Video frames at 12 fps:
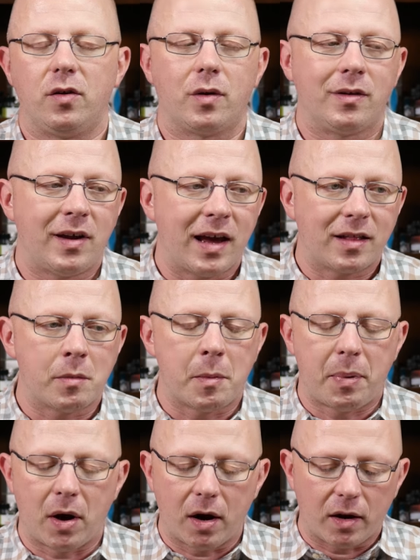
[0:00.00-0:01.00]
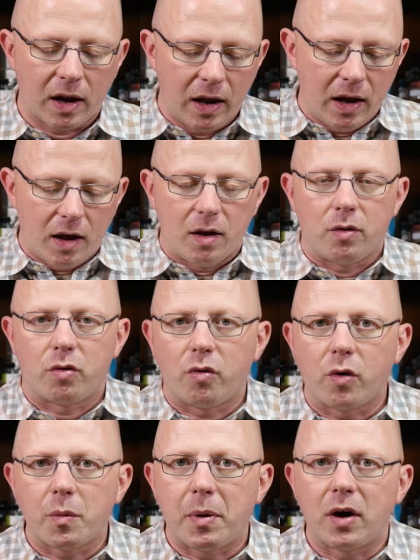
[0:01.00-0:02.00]
You can take them apart,
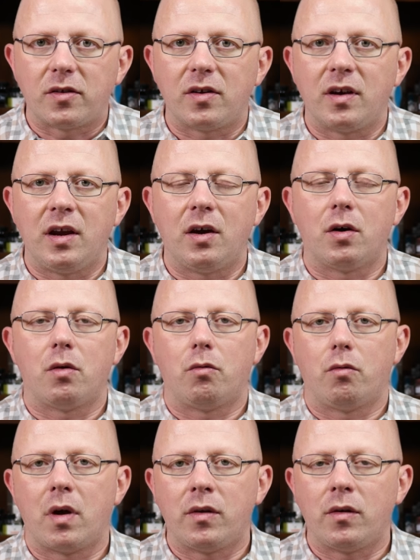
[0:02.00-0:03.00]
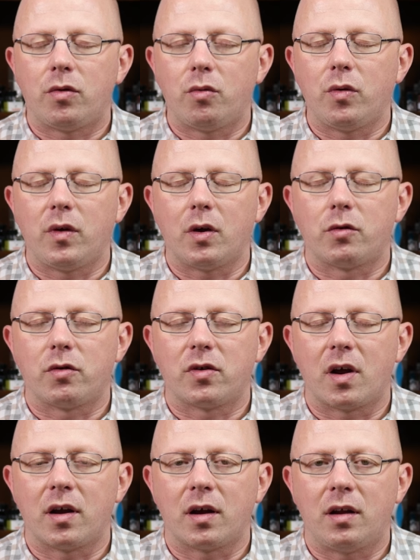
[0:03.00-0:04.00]
throw the parts in here, run through the
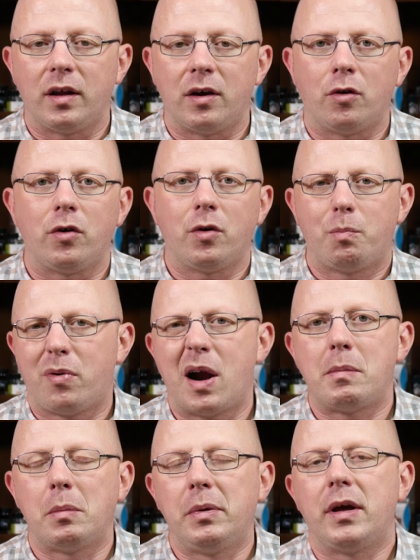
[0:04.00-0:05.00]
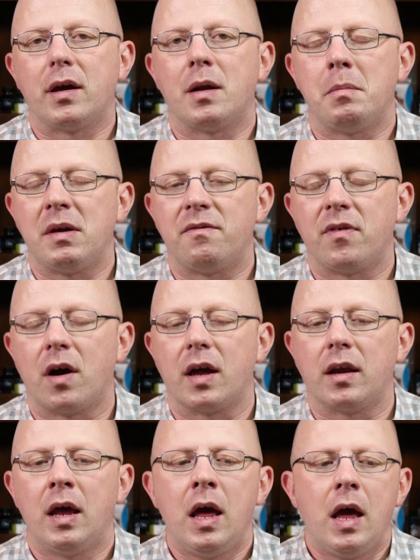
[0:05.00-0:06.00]
ultrasonic cleaner. You're probably going to be
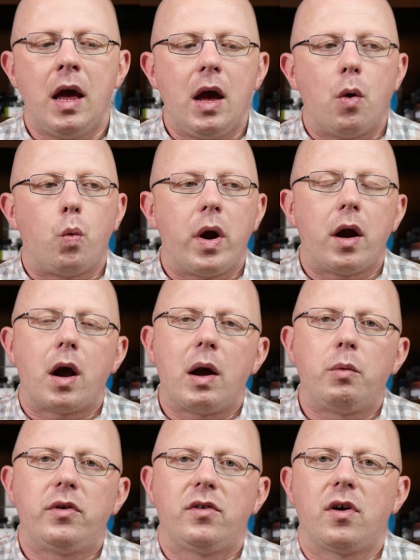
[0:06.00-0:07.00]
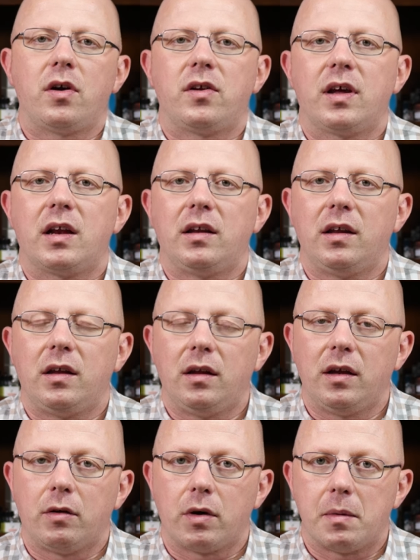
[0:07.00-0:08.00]
fine. Where I would start to get a little
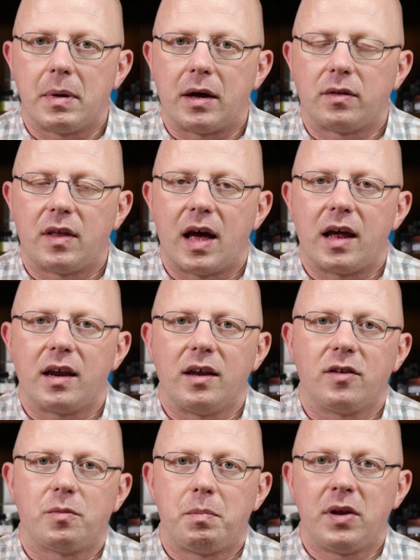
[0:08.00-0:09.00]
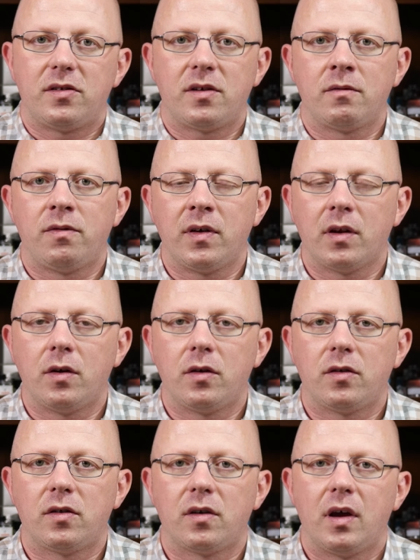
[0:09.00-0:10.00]
leery about that is piston
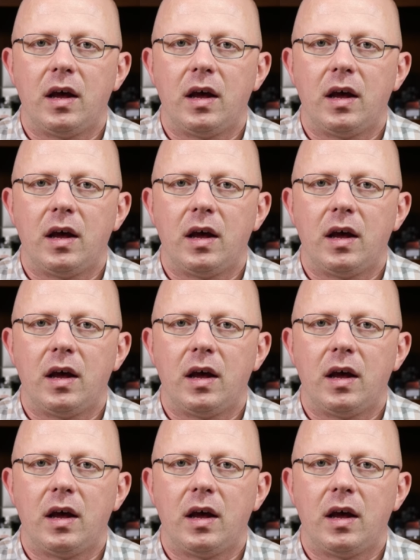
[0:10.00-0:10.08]
fillers,